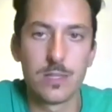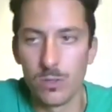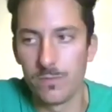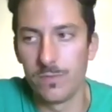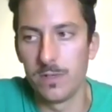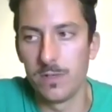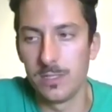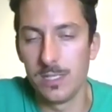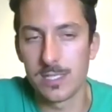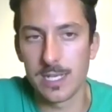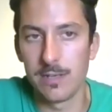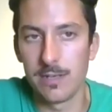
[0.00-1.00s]
of
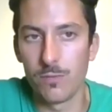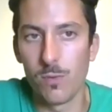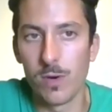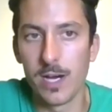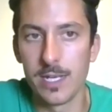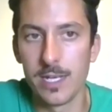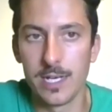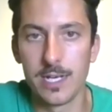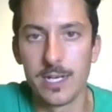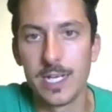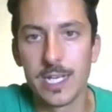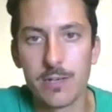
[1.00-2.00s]
this kind of wine
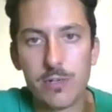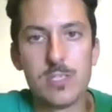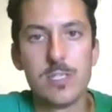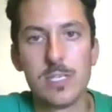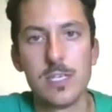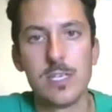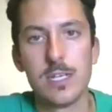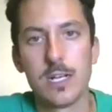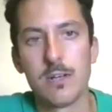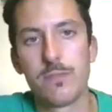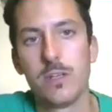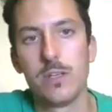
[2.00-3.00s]
are increasing year
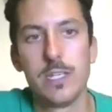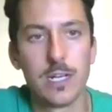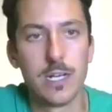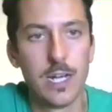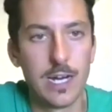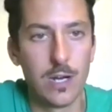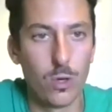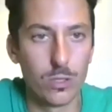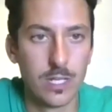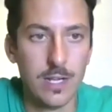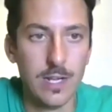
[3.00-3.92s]
after year a lot,